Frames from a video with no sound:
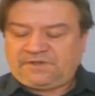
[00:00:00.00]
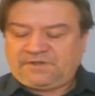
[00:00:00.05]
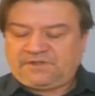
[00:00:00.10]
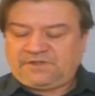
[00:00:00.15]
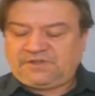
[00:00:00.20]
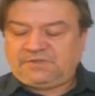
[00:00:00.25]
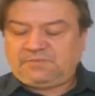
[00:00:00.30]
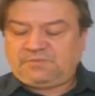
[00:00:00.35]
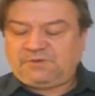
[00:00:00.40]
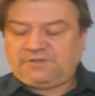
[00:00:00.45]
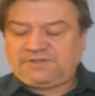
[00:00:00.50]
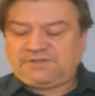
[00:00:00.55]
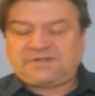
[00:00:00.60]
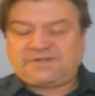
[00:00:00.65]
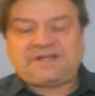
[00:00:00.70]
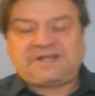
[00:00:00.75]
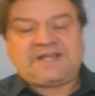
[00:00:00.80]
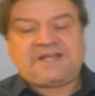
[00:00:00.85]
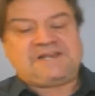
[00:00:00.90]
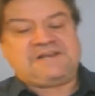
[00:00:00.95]
The
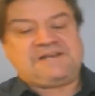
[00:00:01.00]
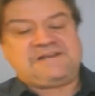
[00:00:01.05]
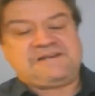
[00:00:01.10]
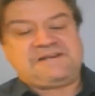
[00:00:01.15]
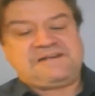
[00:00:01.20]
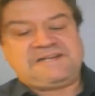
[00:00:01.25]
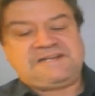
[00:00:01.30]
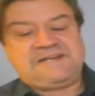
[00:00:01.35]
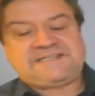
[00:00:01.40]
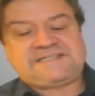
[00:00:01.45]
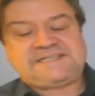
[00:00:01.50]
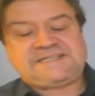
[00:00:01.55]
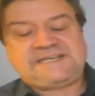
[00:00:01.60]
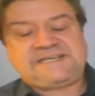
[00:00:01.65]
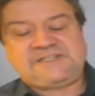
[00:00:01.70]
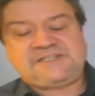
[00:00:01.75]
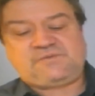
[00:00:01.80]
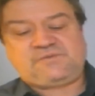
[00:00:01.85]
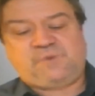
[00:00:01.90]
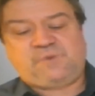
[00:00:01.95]
wizard lit
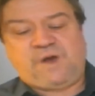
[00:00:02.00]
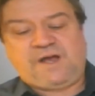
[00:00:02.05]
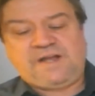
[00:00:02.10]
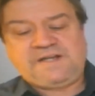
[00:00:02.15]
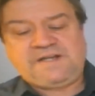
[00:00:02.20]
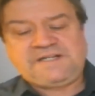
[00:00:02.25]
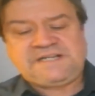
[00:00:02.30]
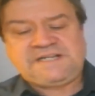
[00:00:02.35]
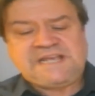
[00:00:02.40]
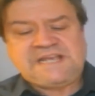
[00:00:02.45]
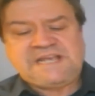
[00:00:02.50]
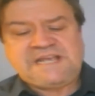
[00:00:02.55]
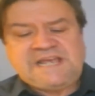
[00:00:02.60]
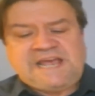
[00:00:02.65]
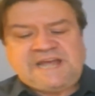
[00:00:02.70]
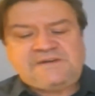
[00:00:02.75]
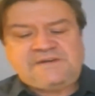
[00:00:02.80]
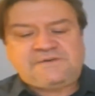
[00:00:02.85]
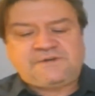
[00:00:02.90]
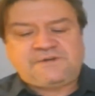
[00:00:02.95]
his wand
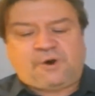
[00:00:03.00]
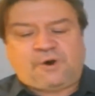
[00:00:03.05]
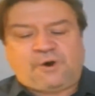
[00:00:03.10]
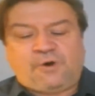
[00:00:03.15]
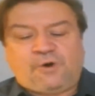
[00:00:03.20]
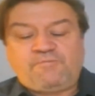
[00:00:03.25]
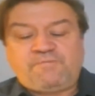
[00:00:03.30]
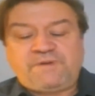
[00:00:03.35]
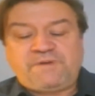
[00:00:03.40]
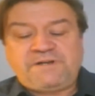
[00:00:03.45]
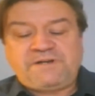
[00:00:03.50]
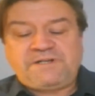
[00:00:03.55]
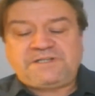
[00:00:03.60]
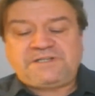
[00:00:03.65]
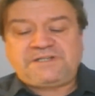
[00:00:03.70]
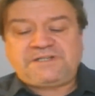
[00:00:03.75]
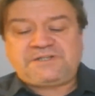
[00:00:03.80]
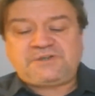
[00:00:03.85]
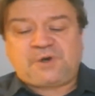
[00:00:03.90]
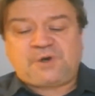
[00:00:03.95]
and opened
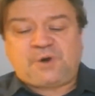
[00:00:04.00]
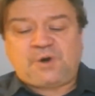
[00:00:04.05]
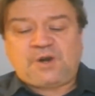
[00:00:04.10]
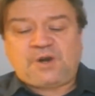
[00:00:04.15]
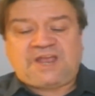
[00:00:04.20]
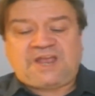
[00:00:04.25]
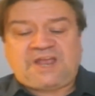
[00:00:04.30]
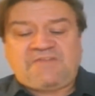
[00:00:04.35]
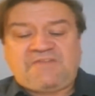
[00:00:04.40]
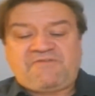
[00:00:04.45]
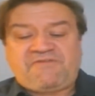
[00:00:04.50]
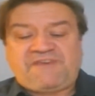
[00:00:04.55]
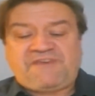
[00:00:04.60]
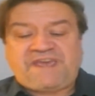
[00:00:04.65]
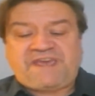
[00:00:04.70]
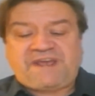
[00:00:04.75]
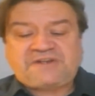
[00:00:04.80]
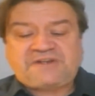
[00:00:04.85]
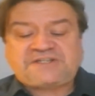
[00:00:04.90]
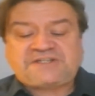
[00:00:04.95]
the door, and
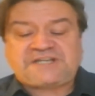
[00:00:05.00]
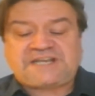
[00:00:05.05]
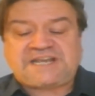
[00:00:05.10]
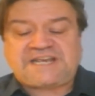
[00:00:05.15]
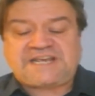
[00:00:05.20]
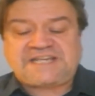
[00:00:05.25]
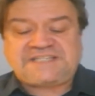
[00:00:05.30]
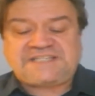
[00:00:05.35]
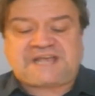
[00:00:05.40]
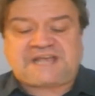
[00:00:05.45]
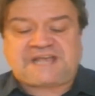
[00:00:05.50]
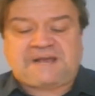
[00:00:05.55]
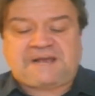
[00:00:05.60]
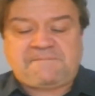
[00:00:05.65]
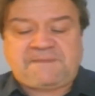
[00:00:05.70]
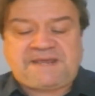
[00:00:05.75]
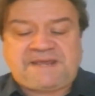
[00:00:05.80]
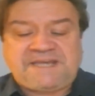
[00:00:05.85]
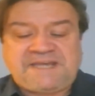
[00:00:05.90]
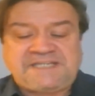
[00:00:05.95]
there, to his
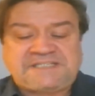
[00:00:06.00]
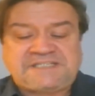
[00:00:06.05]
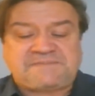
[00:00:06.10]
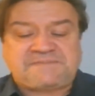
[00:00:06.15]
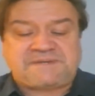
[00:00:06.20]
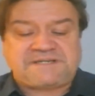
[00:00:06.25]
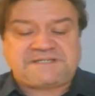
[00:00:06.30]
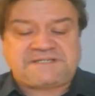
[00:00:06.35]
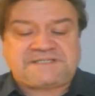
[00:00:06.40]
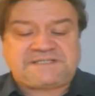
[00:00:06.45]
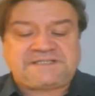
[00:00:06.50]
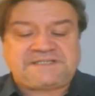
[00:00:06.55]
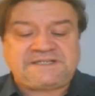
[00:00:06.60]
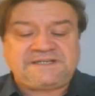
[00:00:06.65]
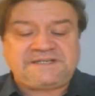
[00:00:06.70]
amazement,